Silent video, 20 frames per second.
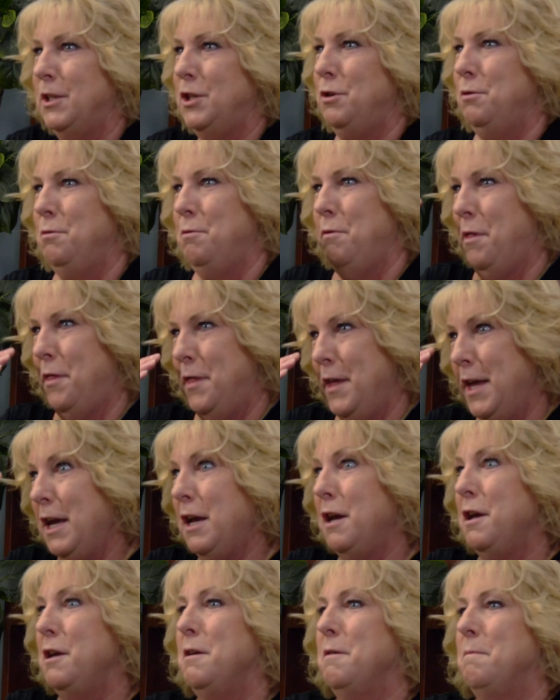to
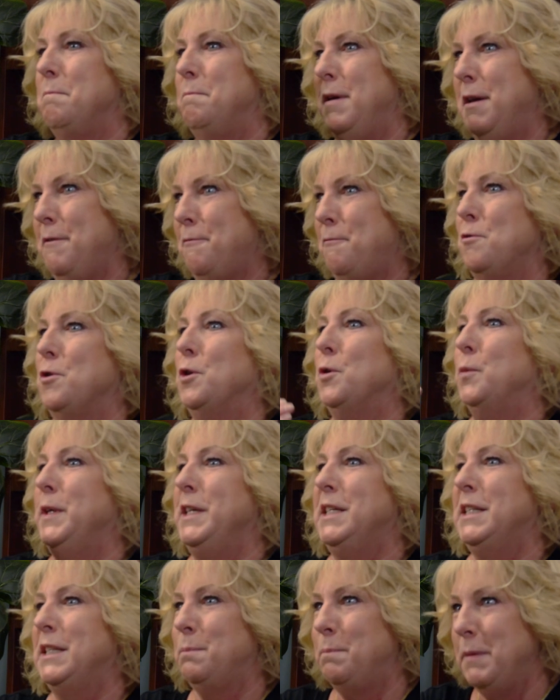think before we
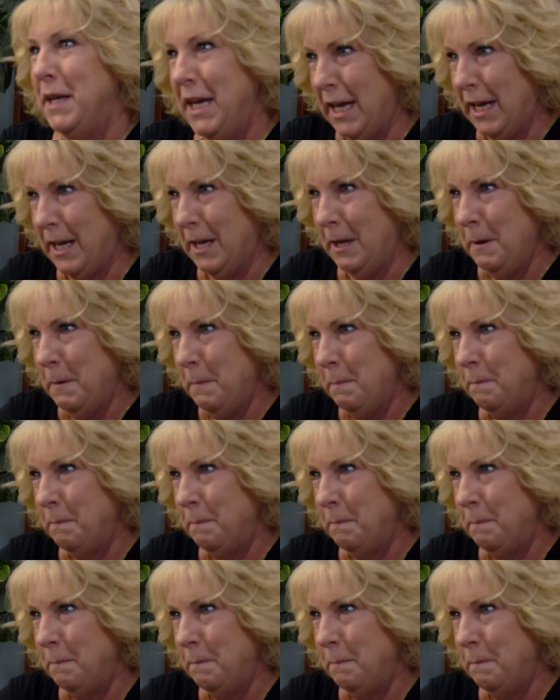speak.